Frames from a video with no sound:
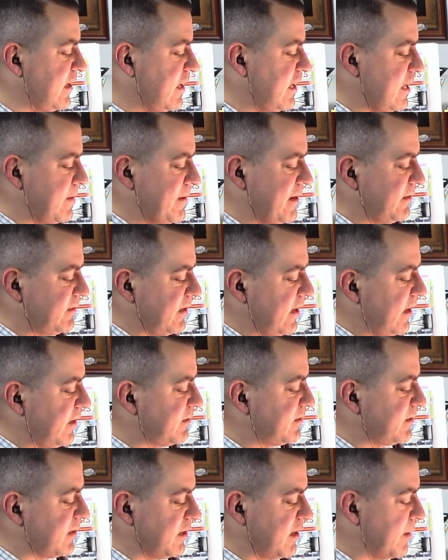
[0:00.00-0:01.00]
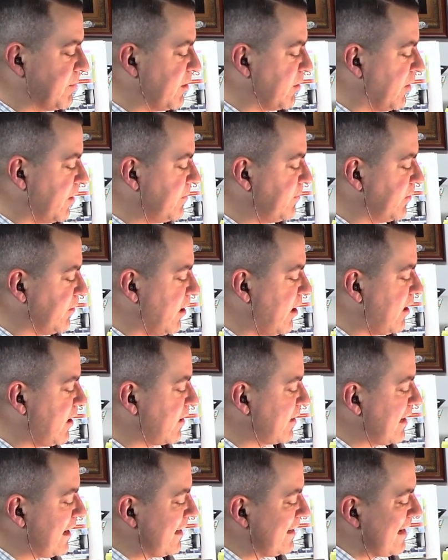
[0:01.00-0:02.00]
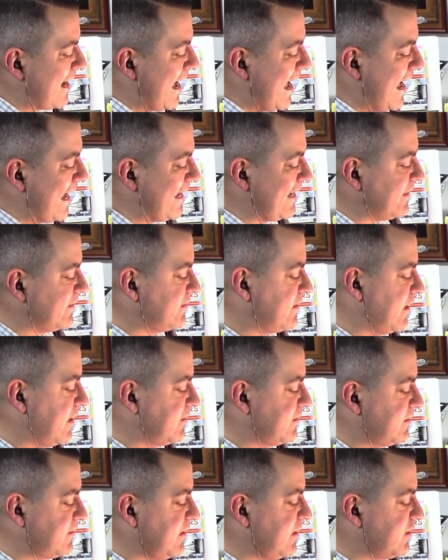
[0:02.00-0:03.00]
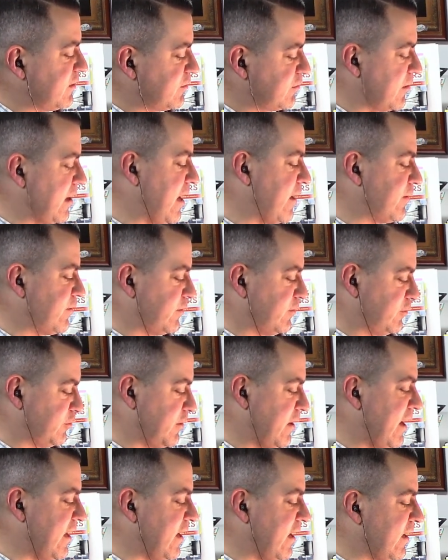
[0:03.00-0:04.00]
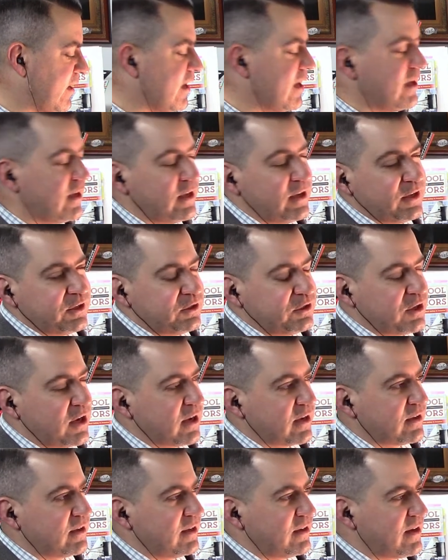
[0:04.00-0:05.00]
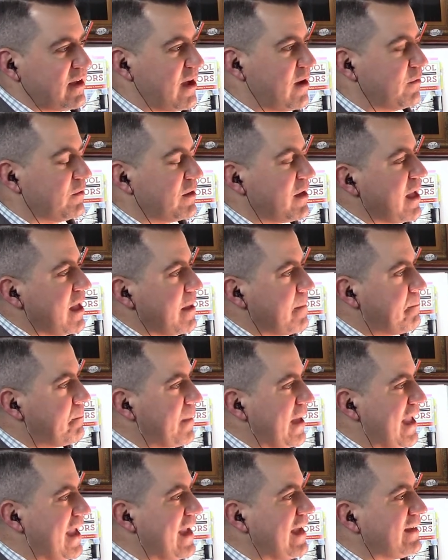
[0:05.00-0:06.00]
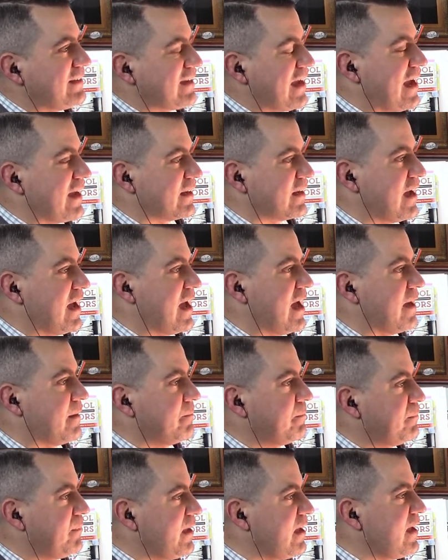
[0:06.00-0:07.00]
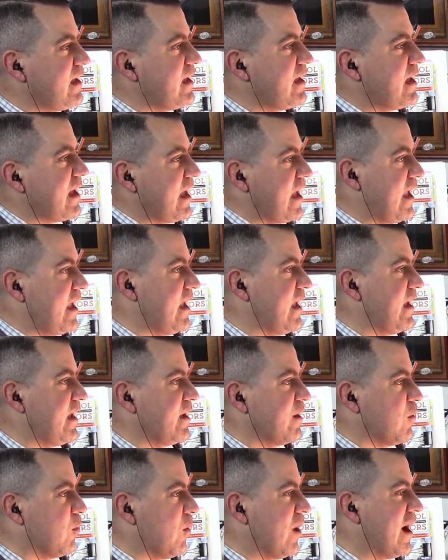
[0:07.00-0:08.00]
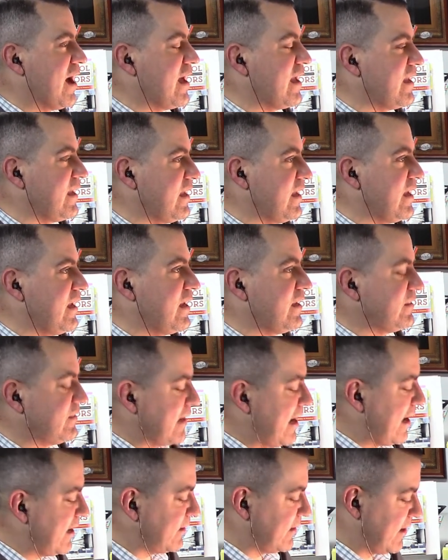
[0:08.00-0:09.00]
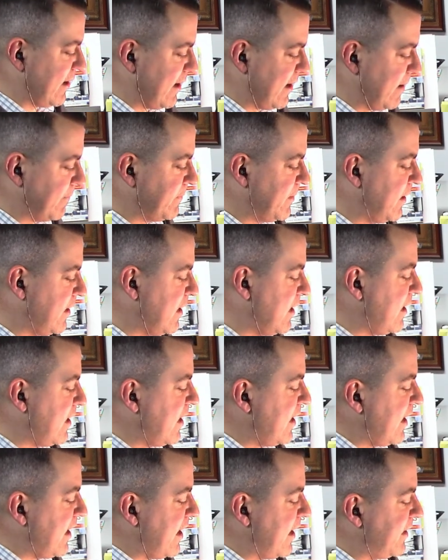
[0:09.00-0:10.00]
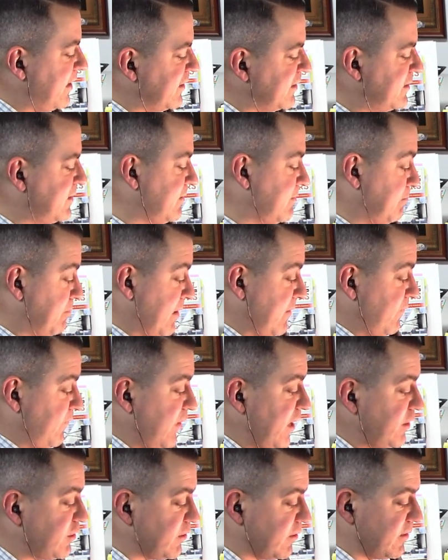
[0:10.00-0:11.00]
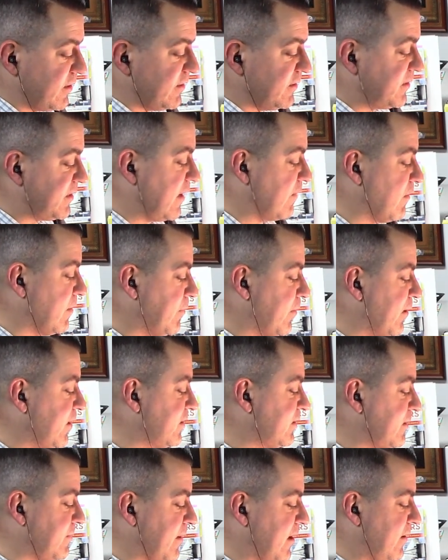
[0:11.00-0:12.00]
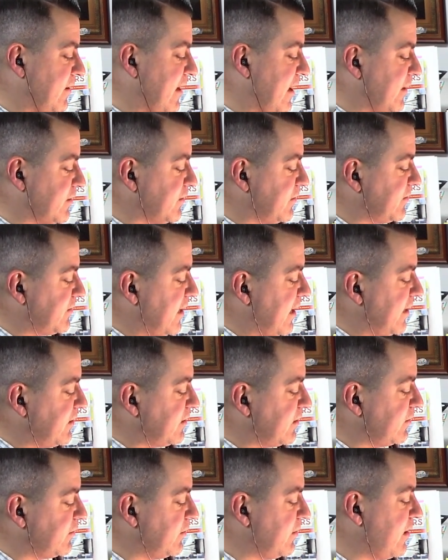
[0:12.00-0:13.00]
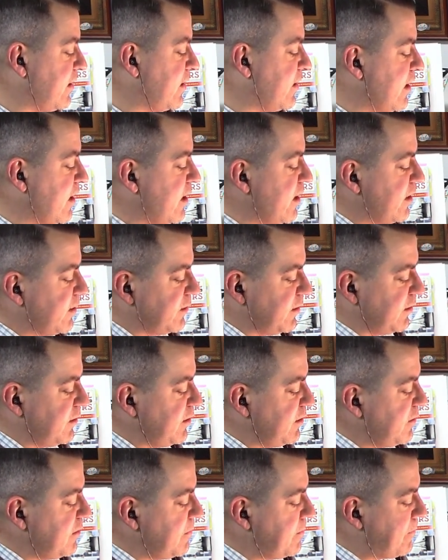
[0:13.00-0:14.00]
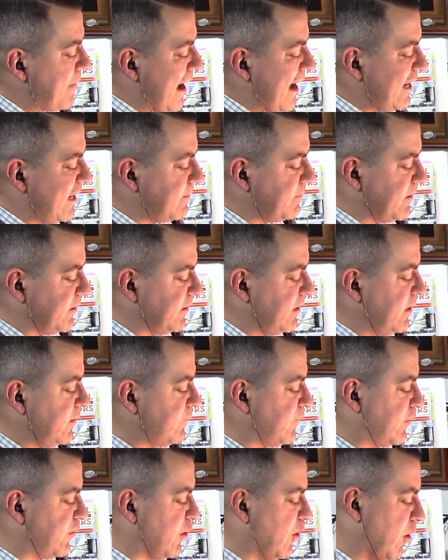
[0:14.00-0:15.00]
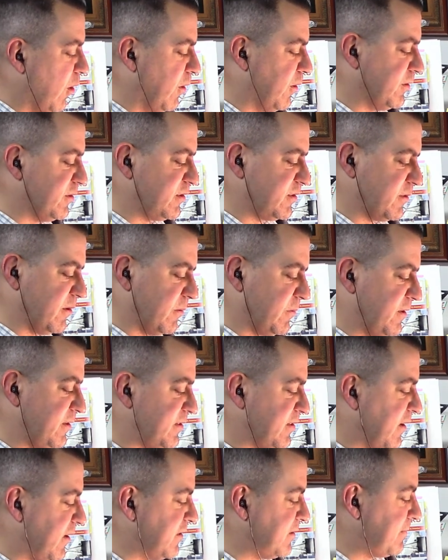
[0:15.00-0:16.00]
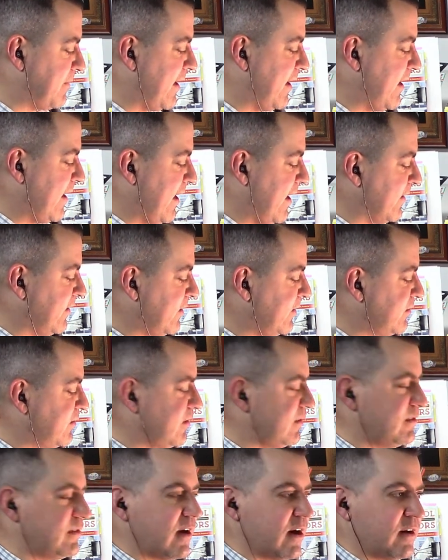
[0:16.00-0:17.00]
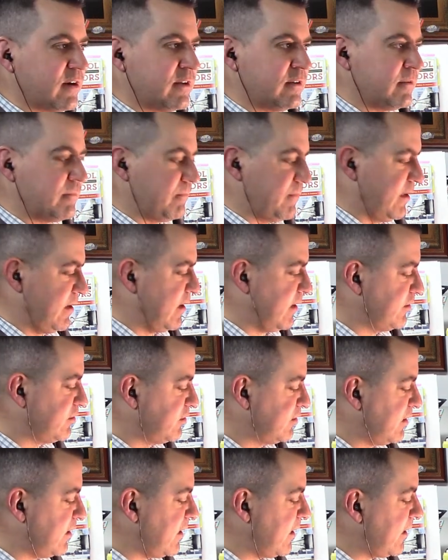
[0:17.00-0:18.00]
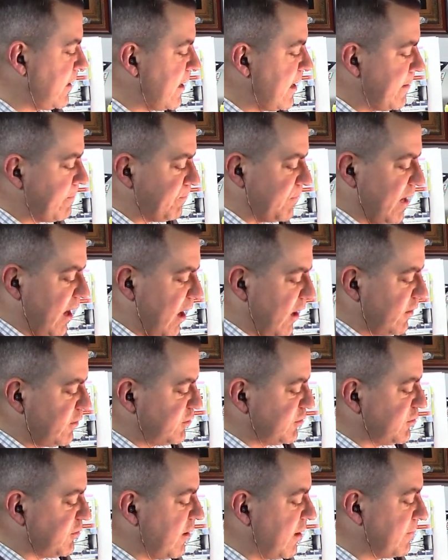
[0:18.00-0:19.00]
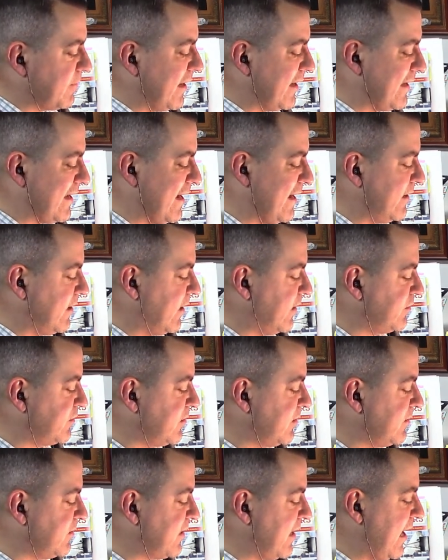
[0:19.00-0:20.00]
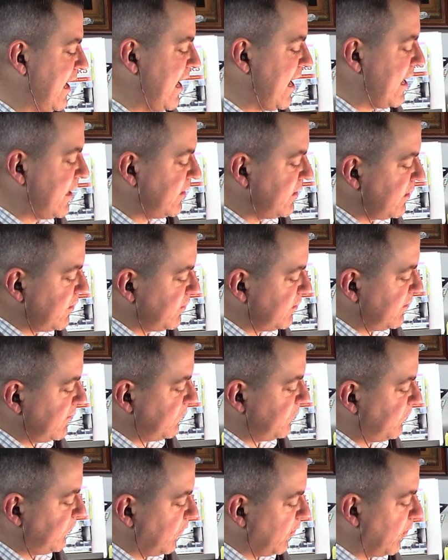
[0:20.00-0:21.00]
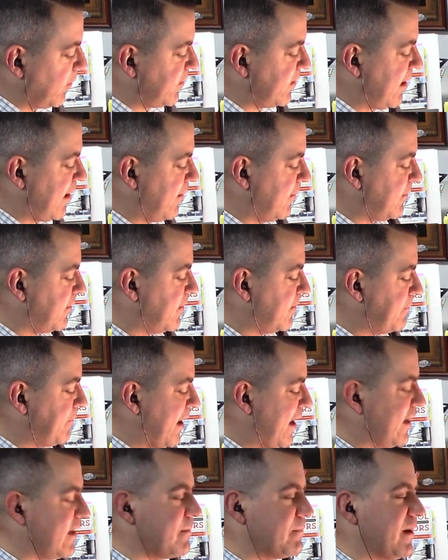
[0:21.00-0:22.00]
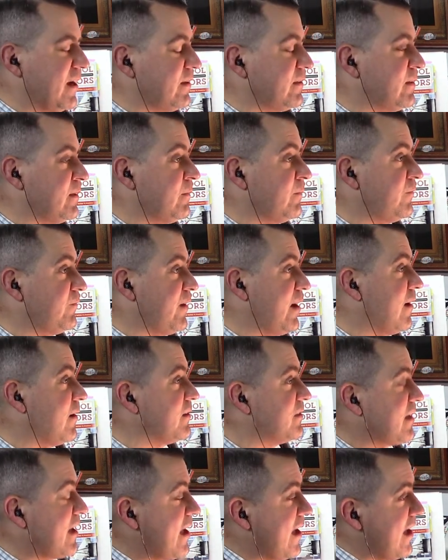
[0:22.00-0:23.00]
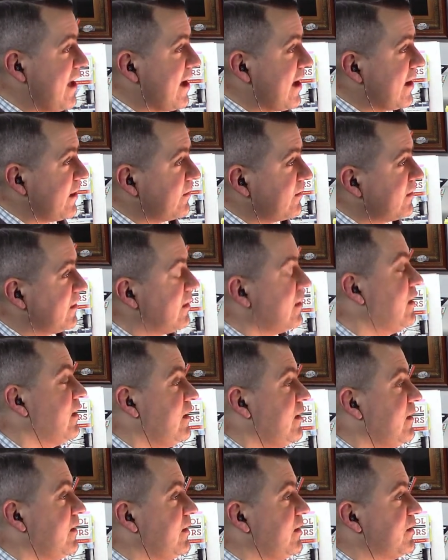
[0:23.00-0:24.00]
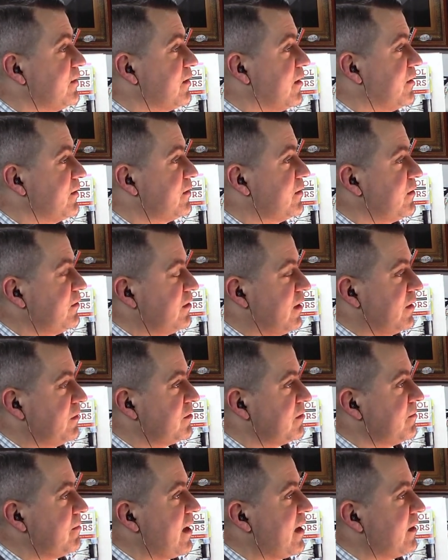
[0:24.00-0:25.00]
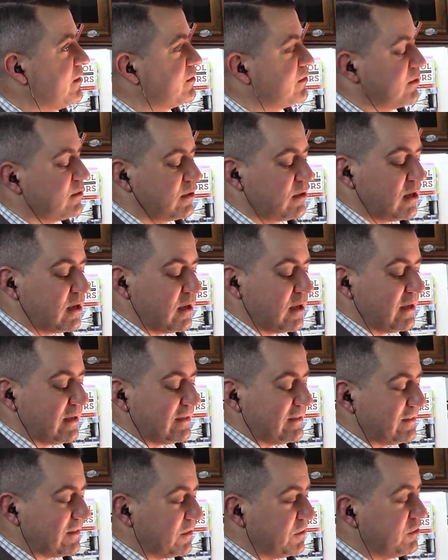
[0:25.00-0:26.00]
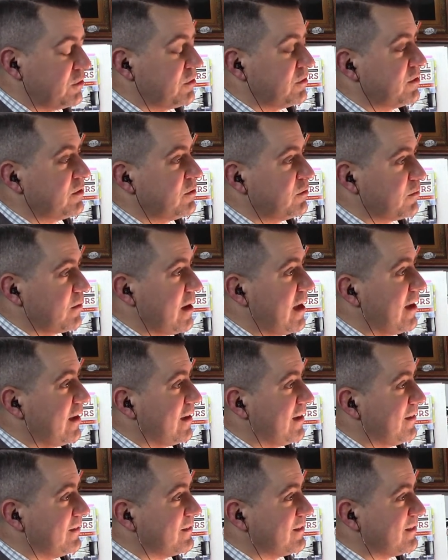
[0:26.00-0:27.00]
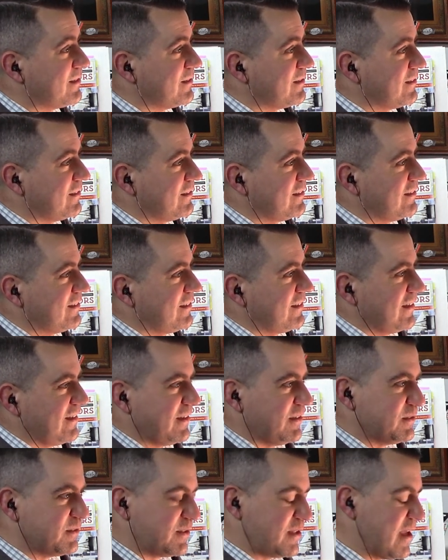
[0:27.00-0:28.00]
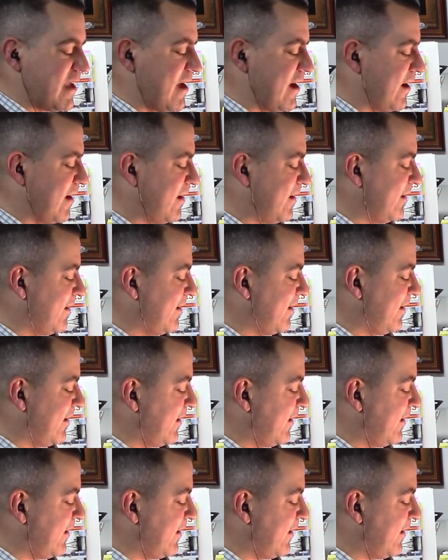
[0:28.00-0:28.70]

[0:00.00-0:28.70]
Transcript: He maintains the number one blog on high-intensity strength training. Check it out, baye.com, B-A-Y-E.com, and has been featured in several books about exercise, including the New Bodybuilding for Old School Results by Ellington Darden, PhD, Heartstrong by Ken Hutchins, and The Four Hour Body by Tim Ferriss. And he is also Dungeon Master, Dungeons and Dragons. He's there.